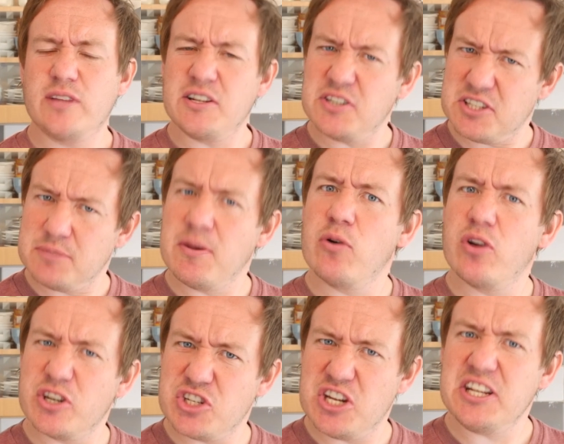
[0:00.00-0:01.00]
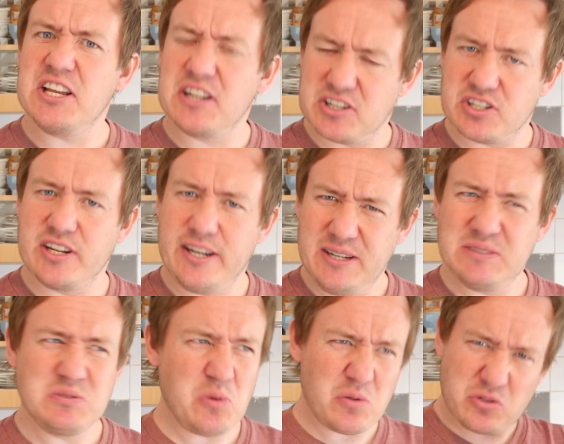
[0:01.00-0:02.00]
that does smell like chicken actually.
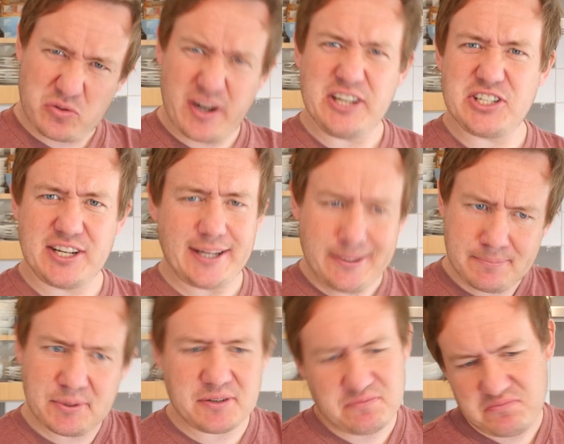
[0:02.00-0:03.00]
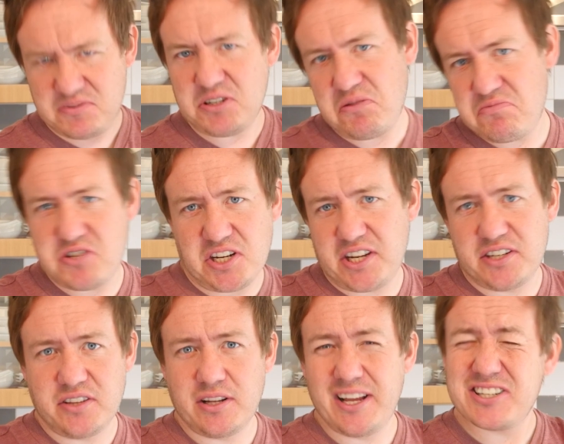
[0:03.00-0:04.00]
Not great chicken, but you know, chicken
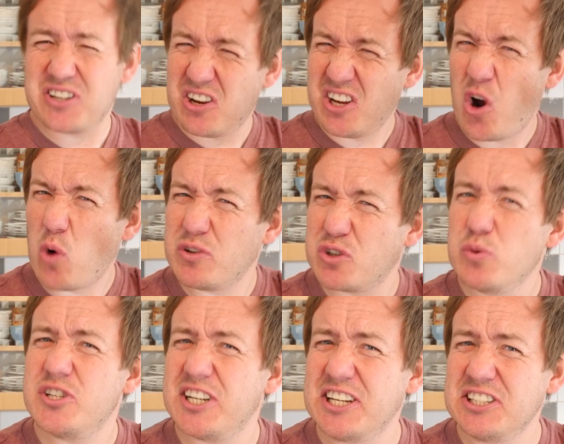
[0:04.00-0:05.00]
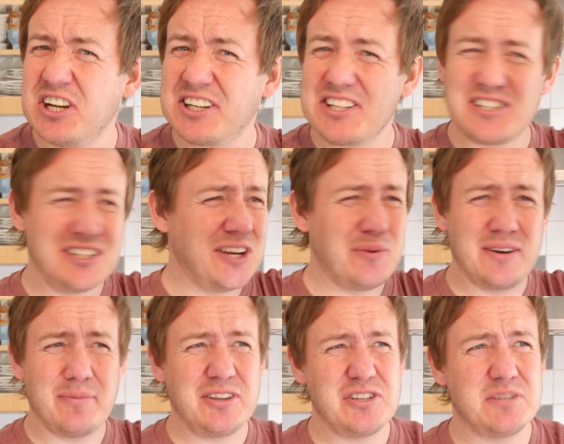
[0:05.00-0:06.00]
nonetheless. Kind of like old school chicken nuggets. You know, when
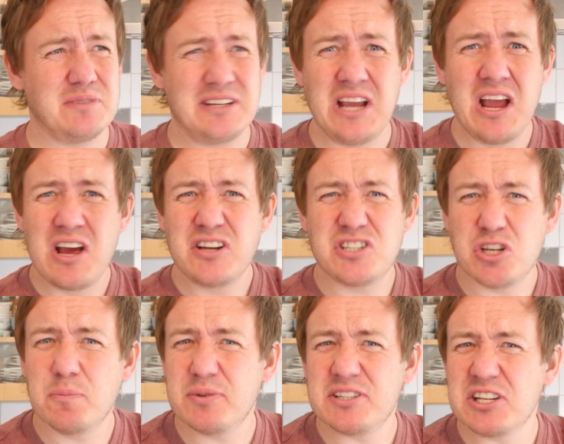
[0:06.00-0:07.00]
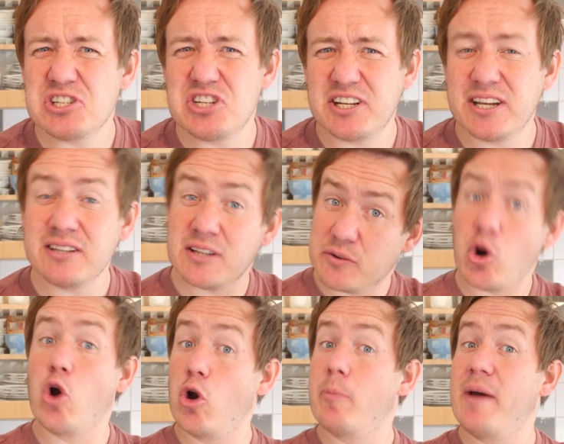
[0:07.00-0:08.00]
it used to be 2% chicken, they've
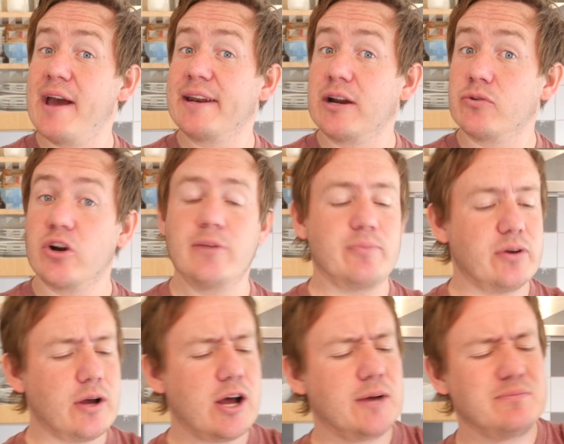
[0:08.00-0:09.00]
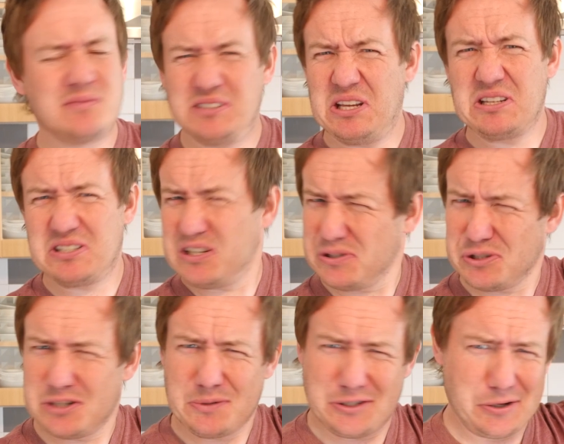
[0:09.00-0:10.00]
got a lot better now, right? But um, yeah, still
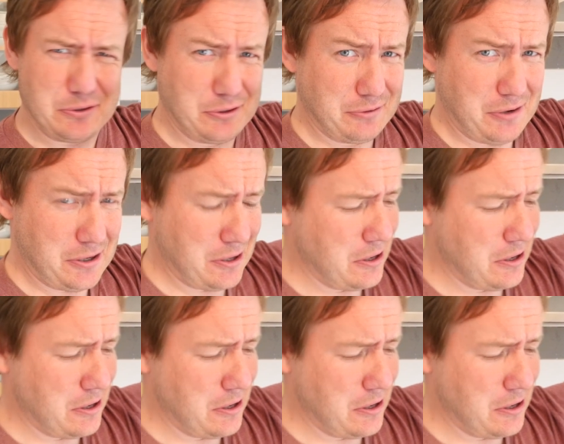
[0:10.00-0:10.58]
used to be so good, right?